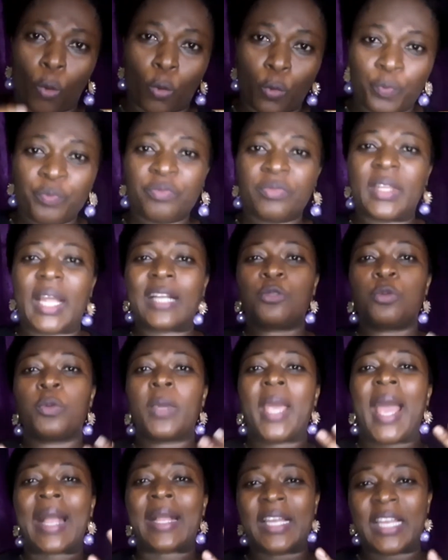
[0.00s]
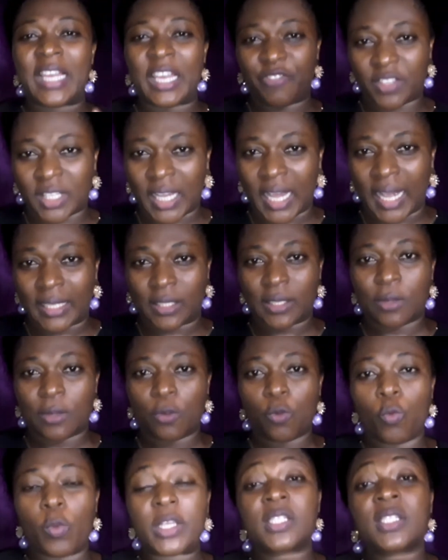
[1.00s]
that we are gifted
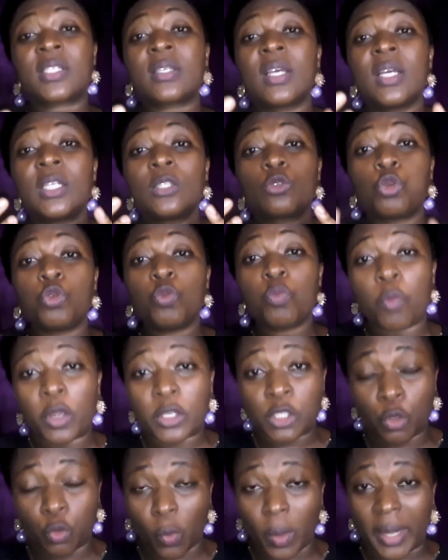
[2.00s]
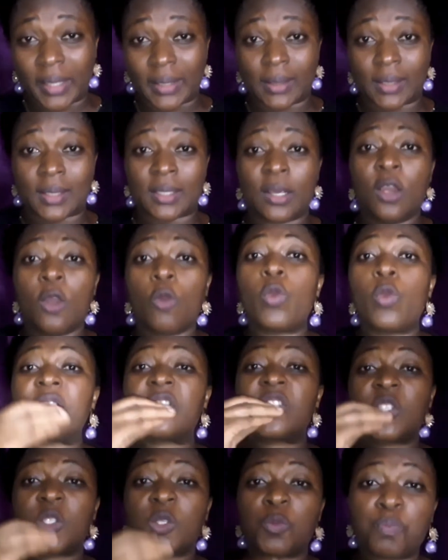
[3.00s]
with too much words. We
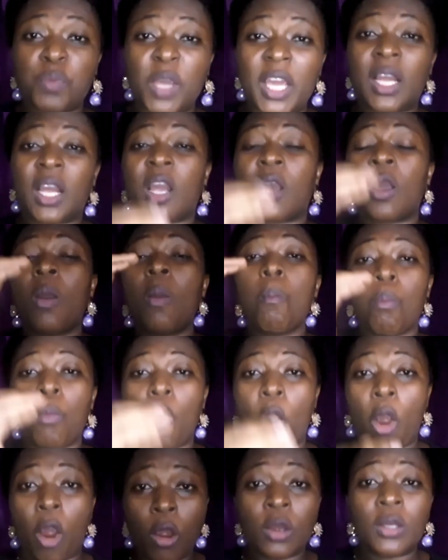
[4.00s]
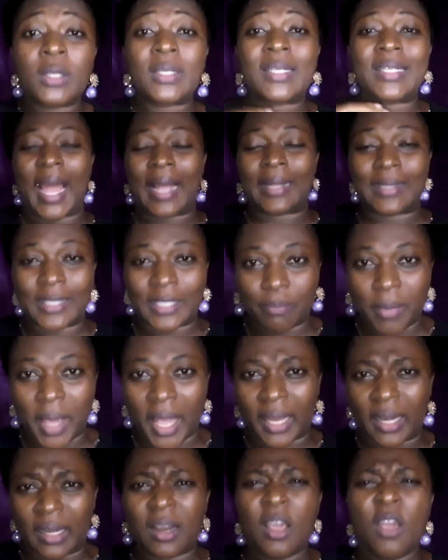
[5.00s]
speak more than the
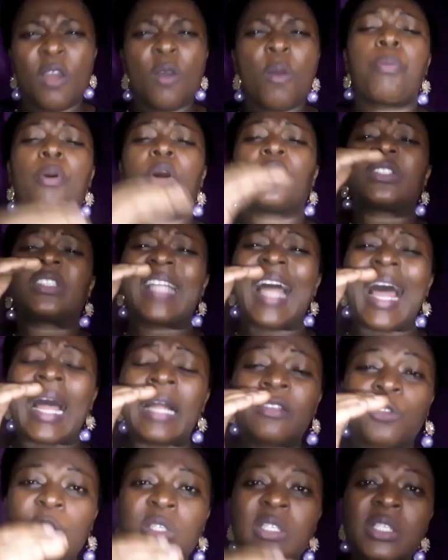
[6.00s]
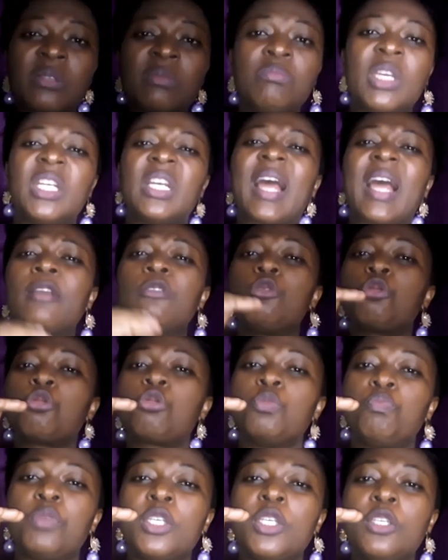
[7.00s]
men. But that doesn't mean that you
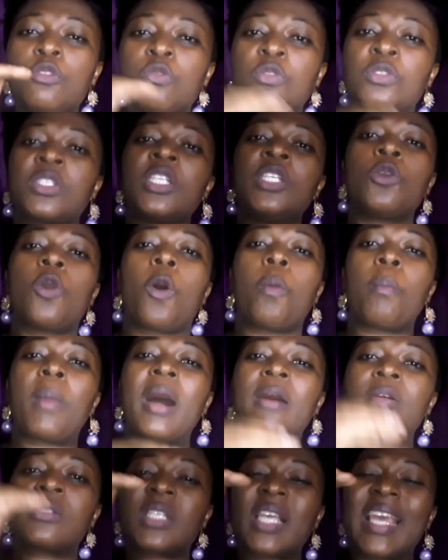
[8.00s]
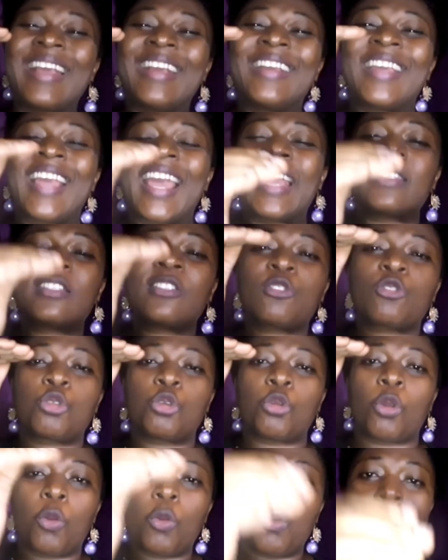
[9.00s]
should be using your mouth against
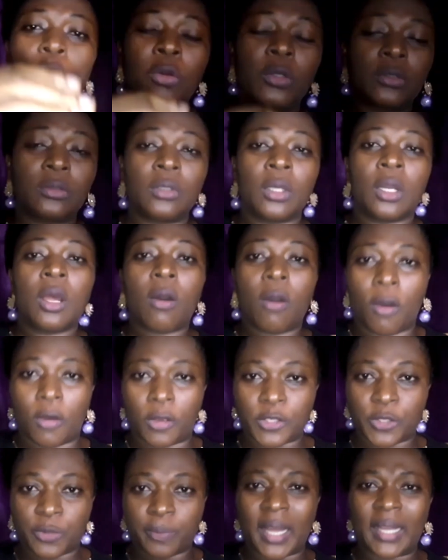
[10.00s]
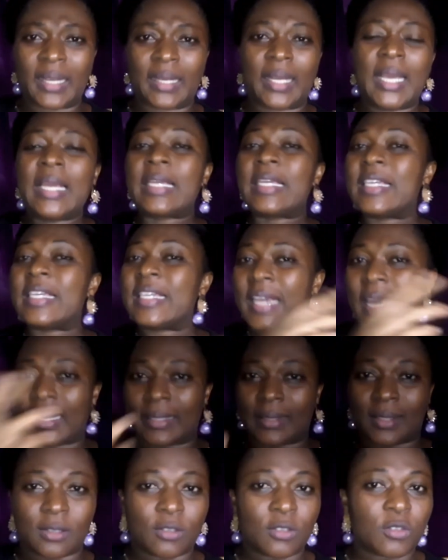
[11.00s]
your own husband. Yes,
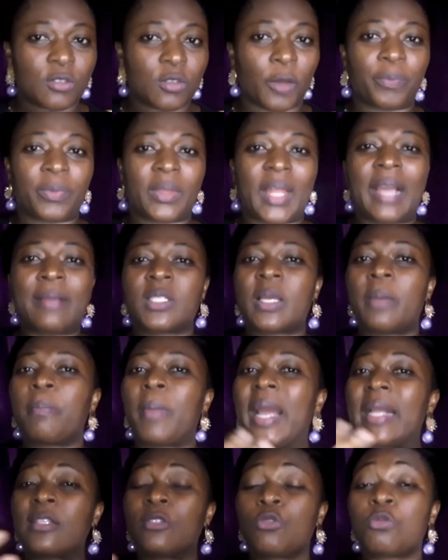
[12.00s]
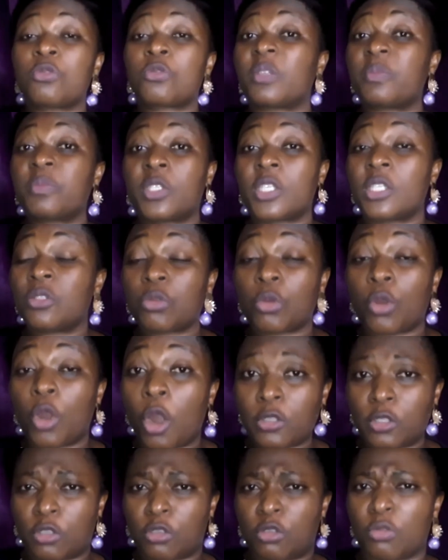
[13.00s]
sometimes they might do something to
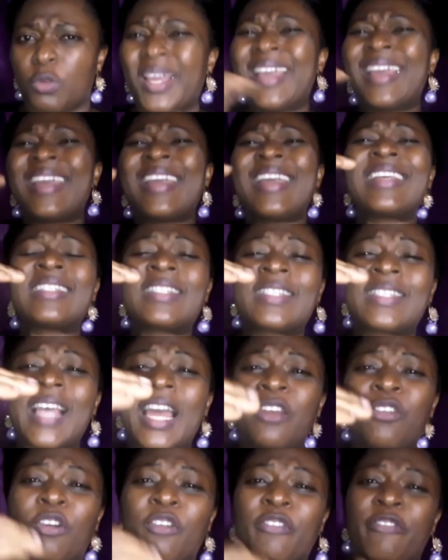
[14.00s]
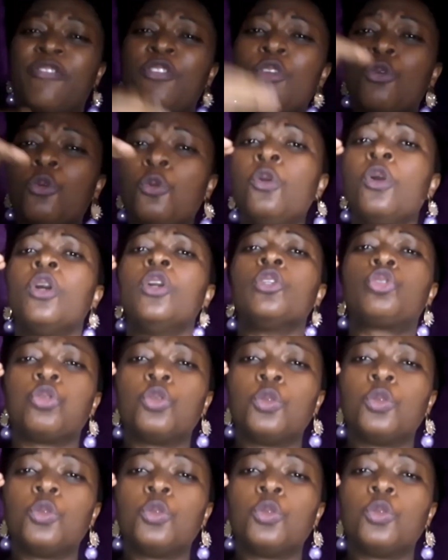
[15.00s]
hurt you. Instead of you to